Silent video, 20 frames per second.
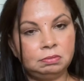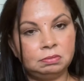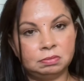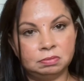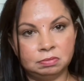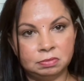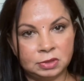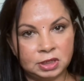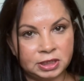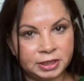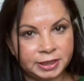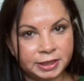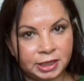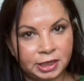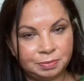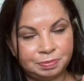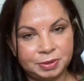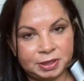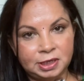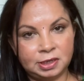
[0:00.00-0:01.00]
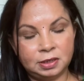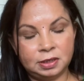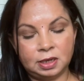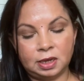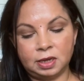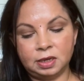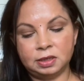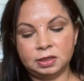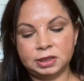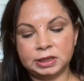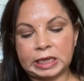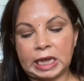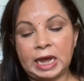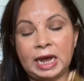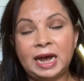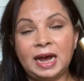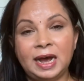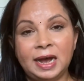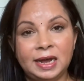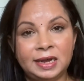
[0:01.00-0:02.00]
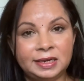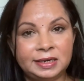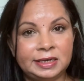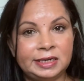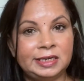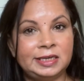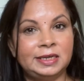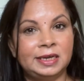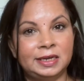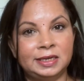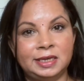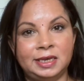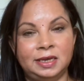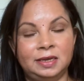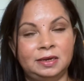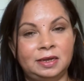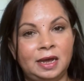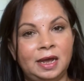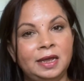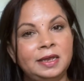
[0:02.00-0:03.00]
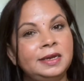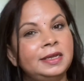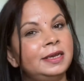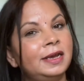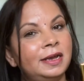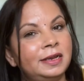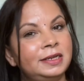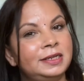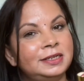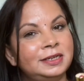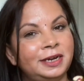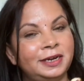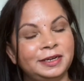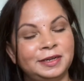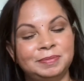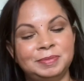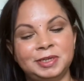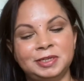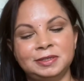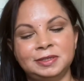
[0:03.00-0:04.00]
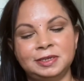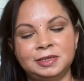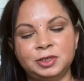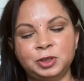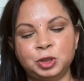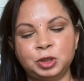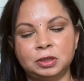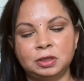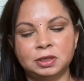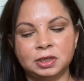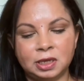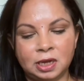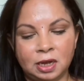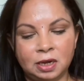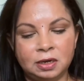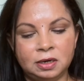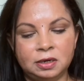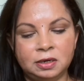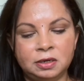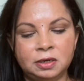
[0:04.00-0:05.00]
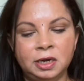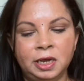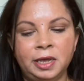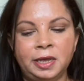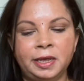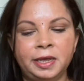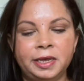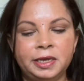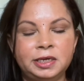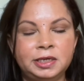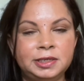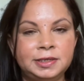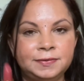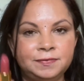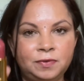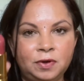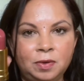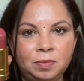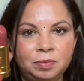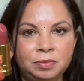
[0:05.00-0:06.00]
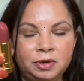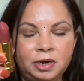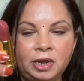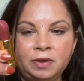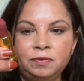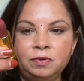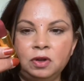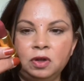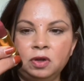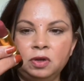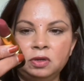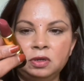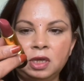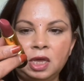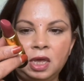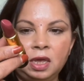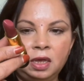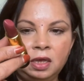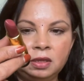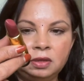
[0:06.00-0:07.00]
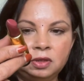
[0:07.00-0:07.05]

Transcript: this lipstick, guys, highly recommend this color. It is from Revlon and